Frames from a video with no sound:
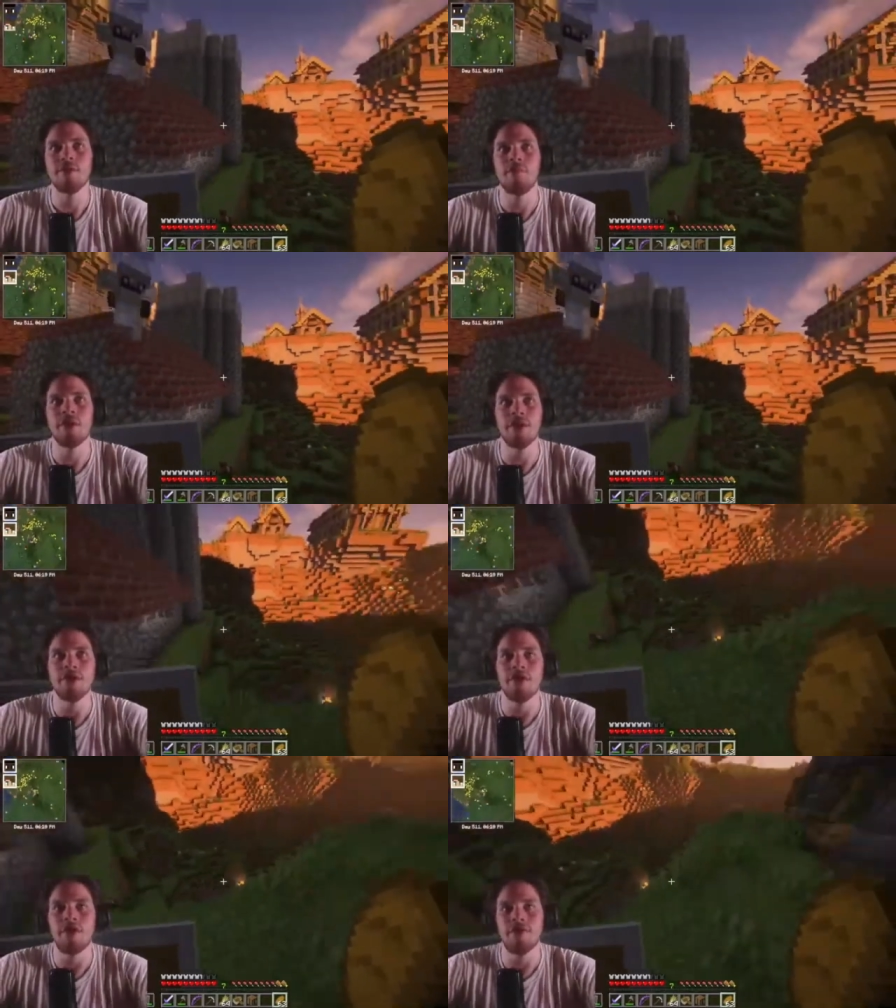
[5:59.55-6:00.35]
Put it in
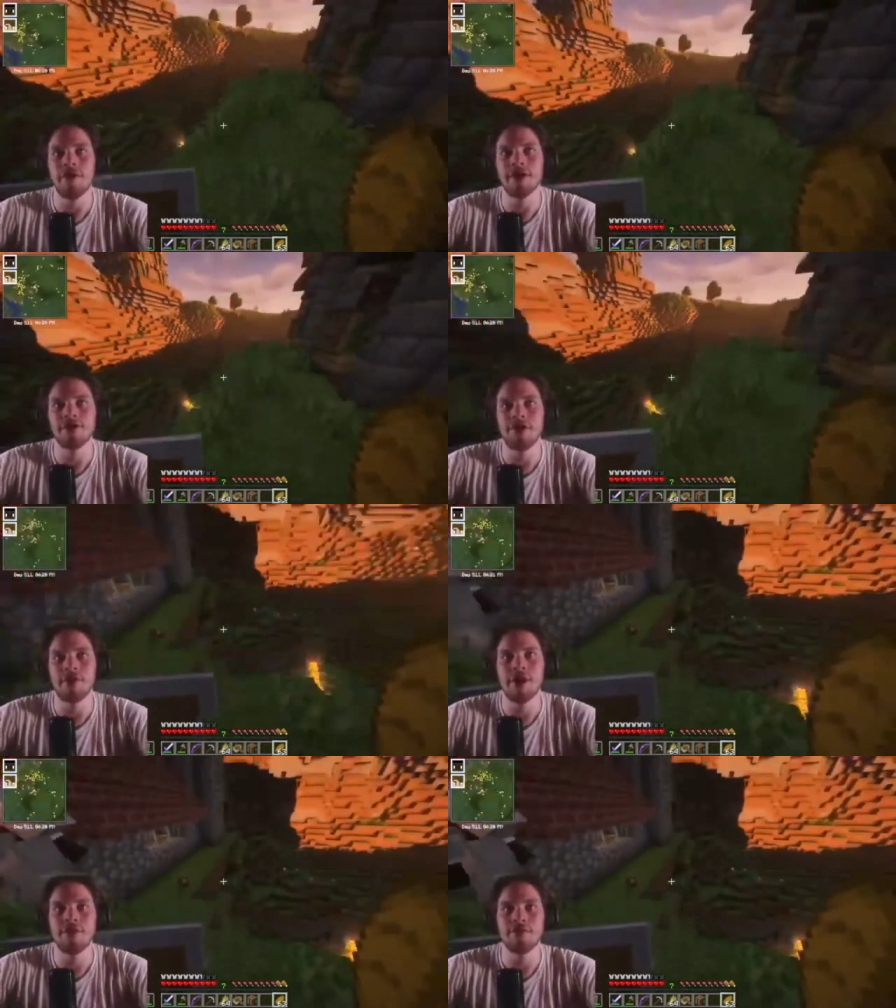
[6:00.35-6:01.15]
your offhand and
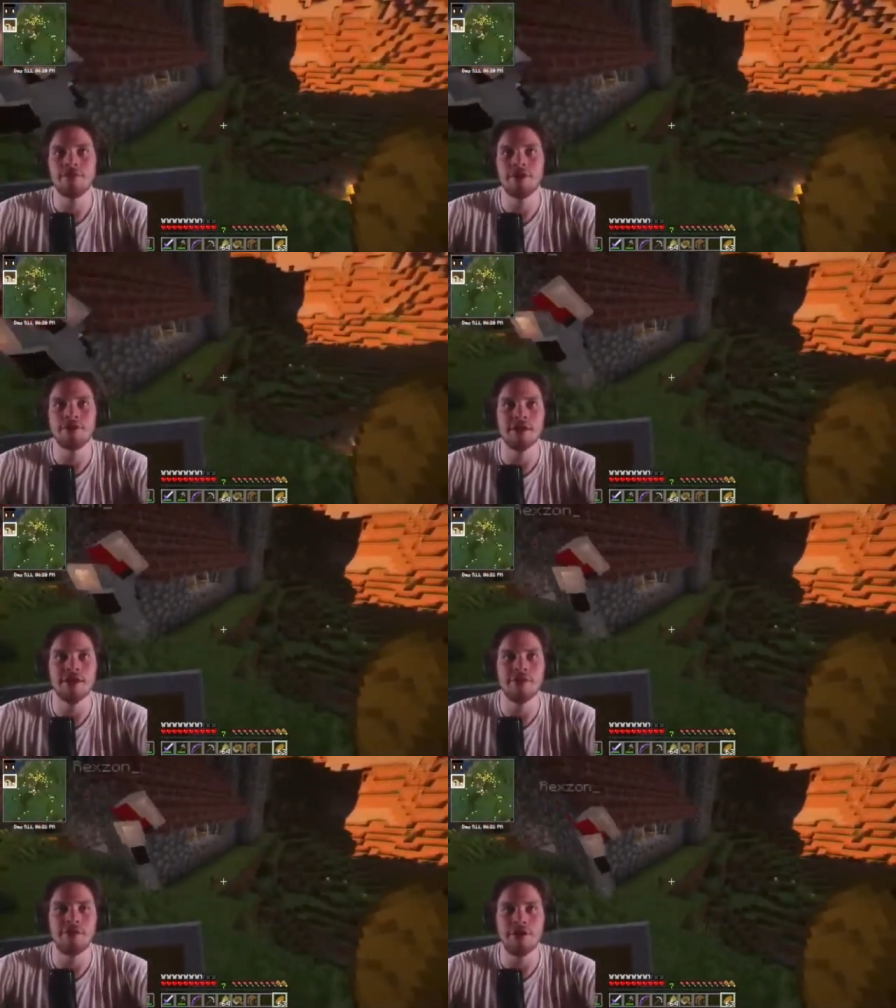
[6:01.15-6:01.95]
jump down. You don't
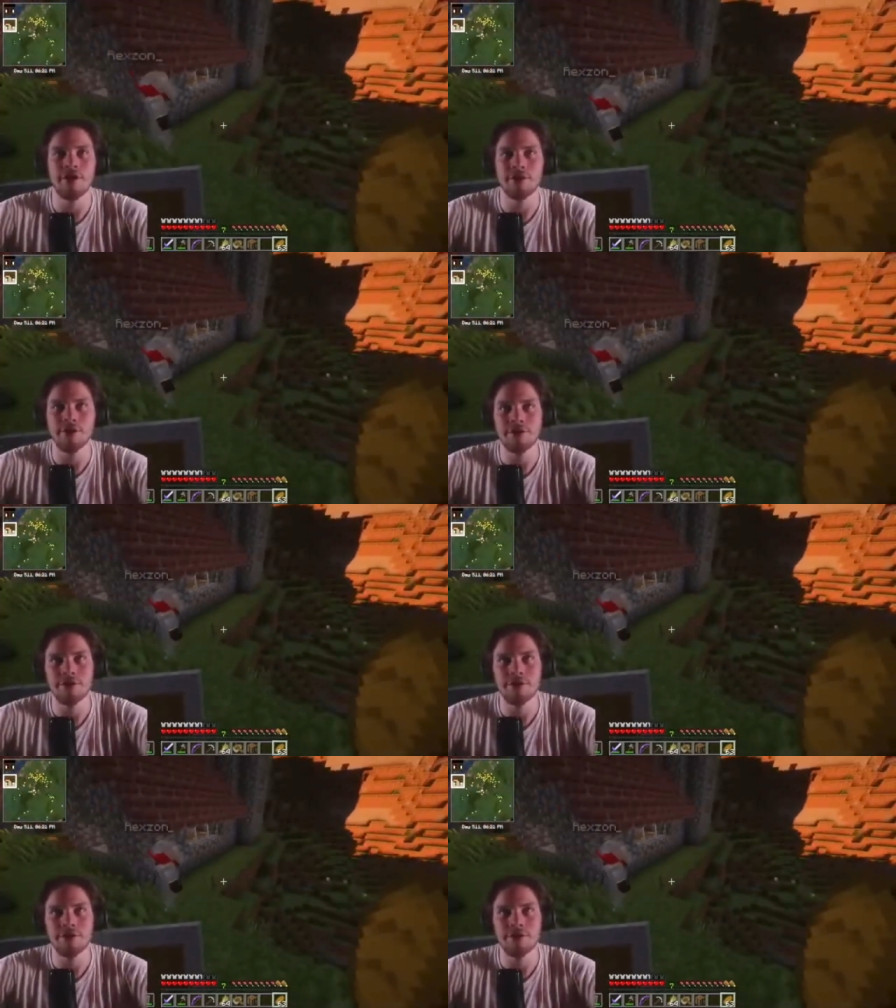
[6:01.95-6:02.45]
take any fall damage.